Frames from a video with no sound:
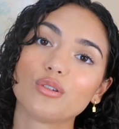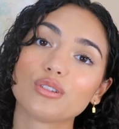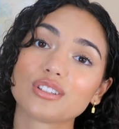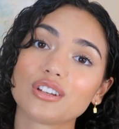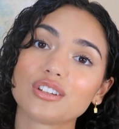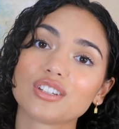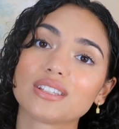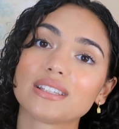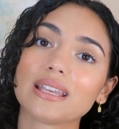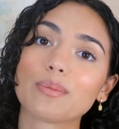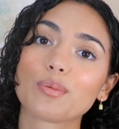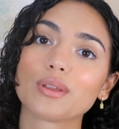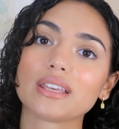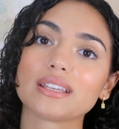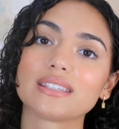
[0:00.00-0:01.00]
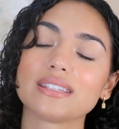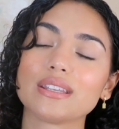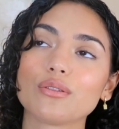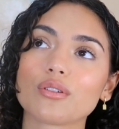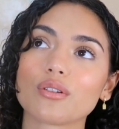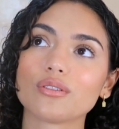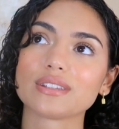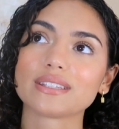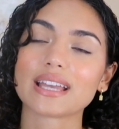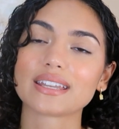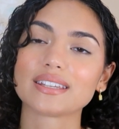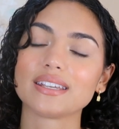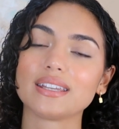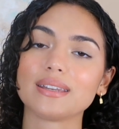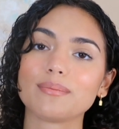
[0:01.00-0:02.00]
Also just sleep with a silk or
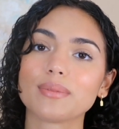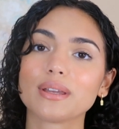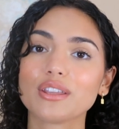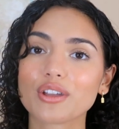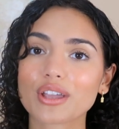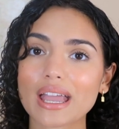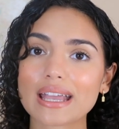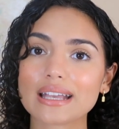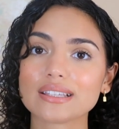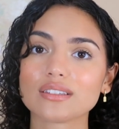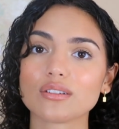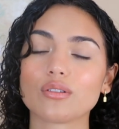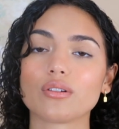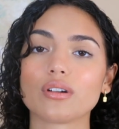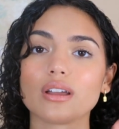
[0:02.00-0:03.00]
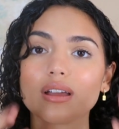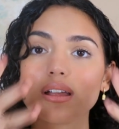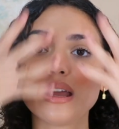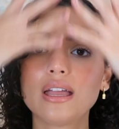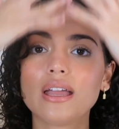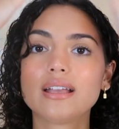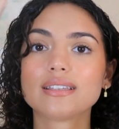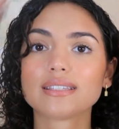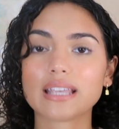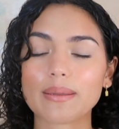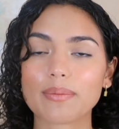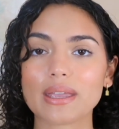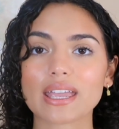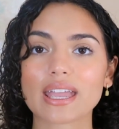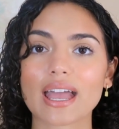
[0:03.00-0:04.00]
satin pillowcase or a
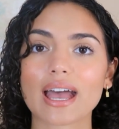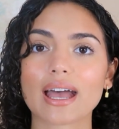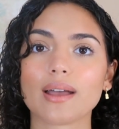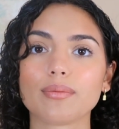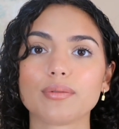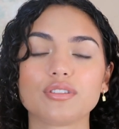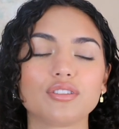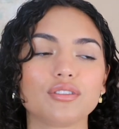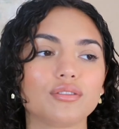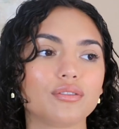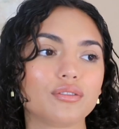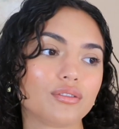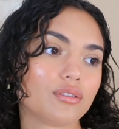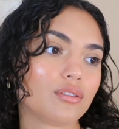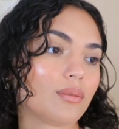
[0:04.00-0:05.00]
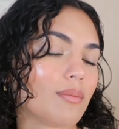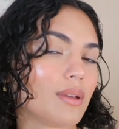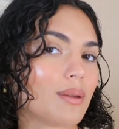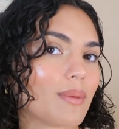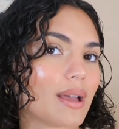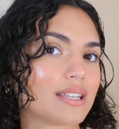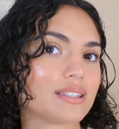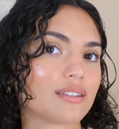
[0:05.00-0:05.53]
sleeping cap to minimize